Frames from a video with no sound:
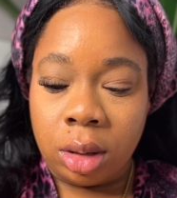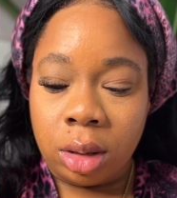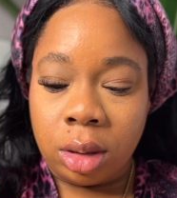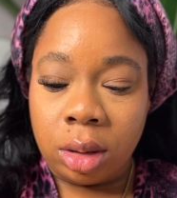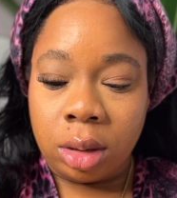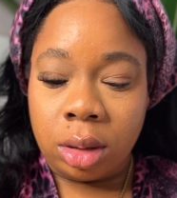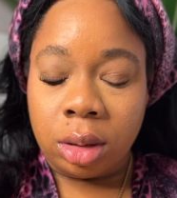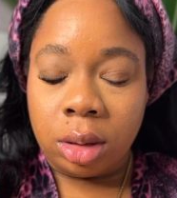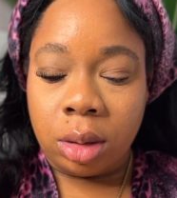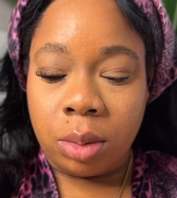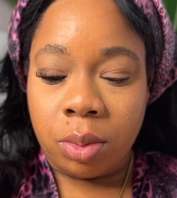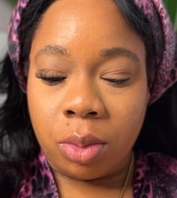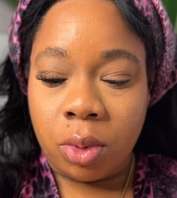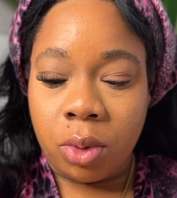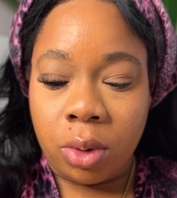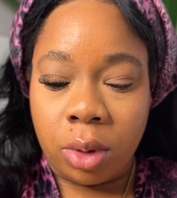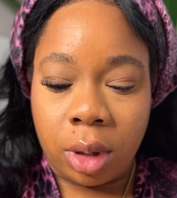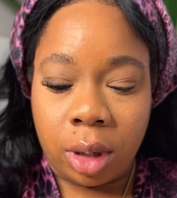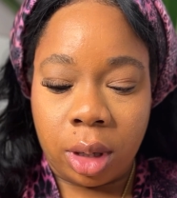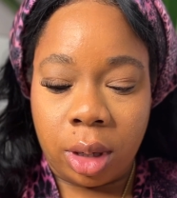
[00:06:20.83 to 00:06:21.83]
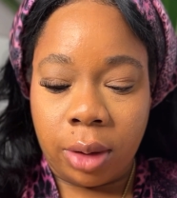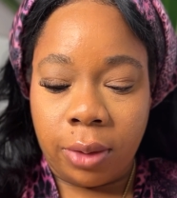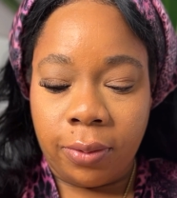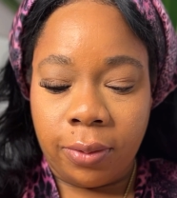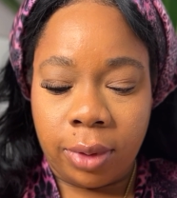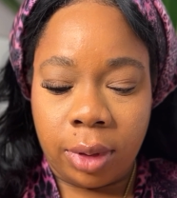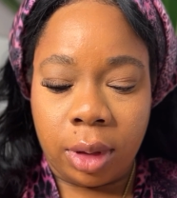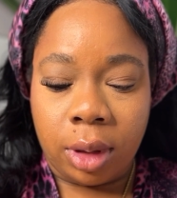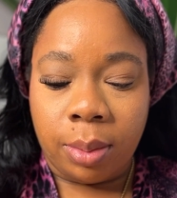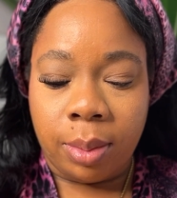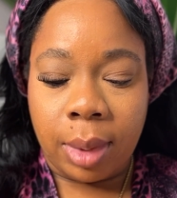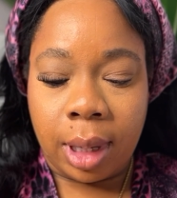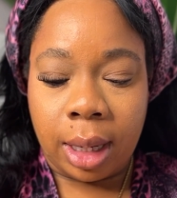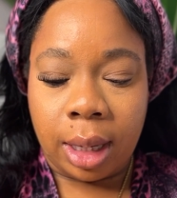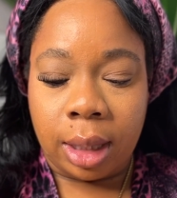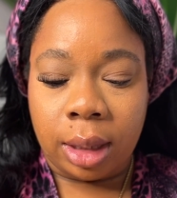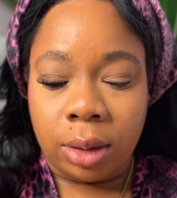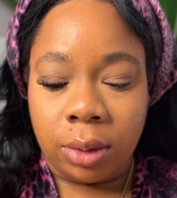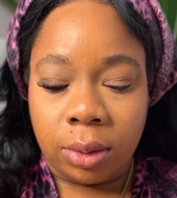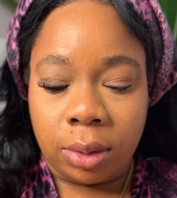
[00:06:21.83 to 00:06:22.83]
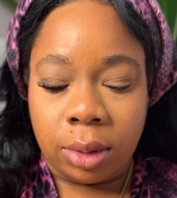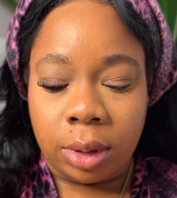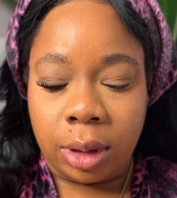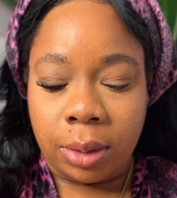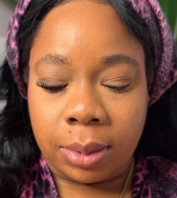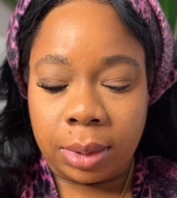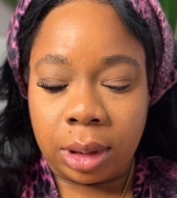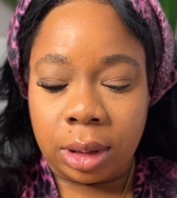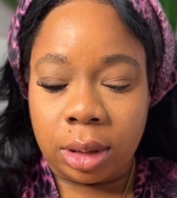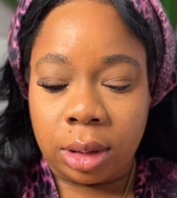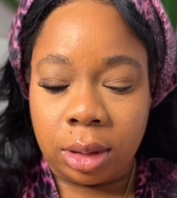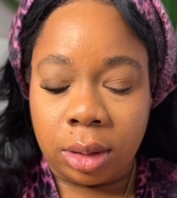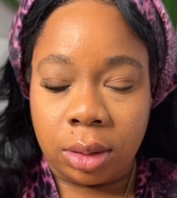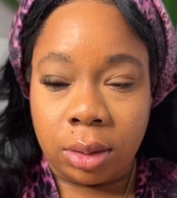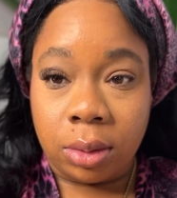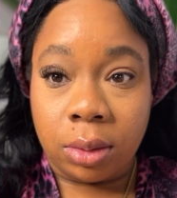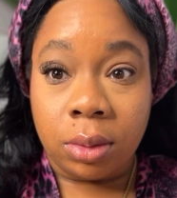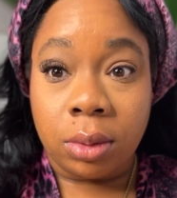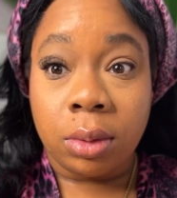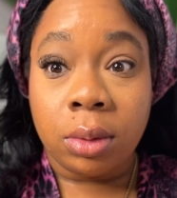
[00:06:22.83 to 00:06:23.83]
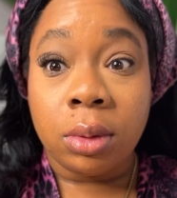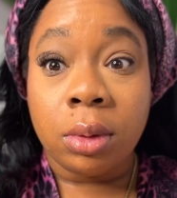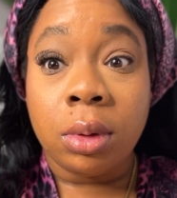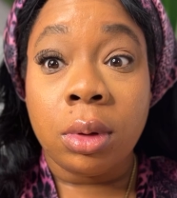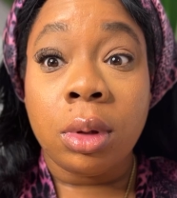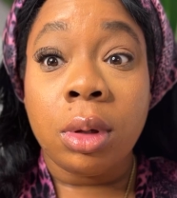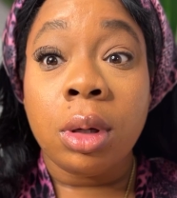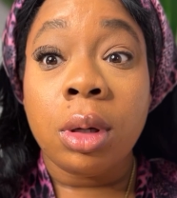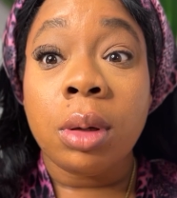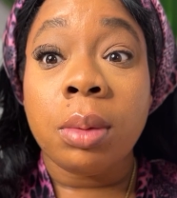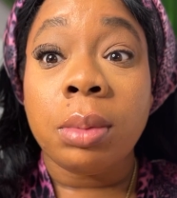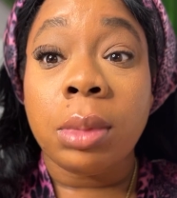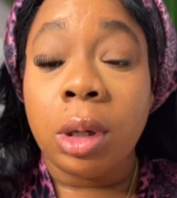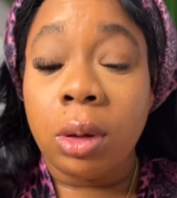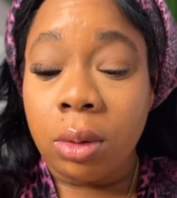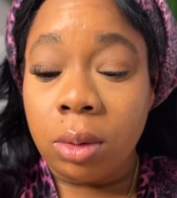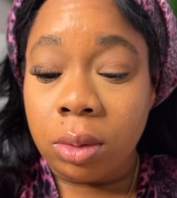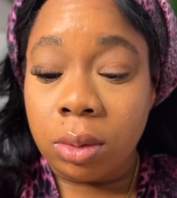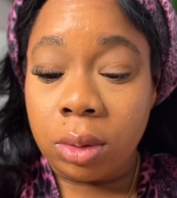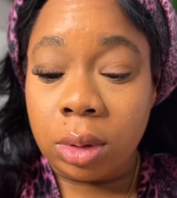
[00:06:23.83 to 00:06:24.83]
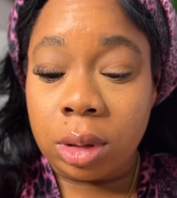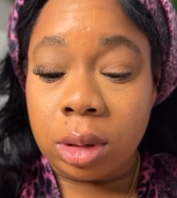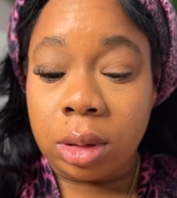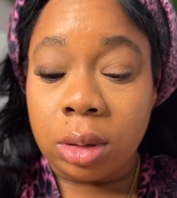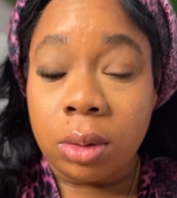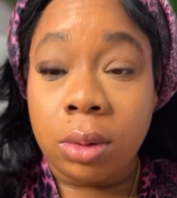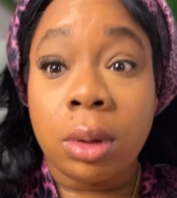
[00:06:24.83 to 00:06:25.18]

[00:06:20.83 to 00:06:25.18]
some more of the bond. Hold on, that was the seal. I'm not gonna do the seal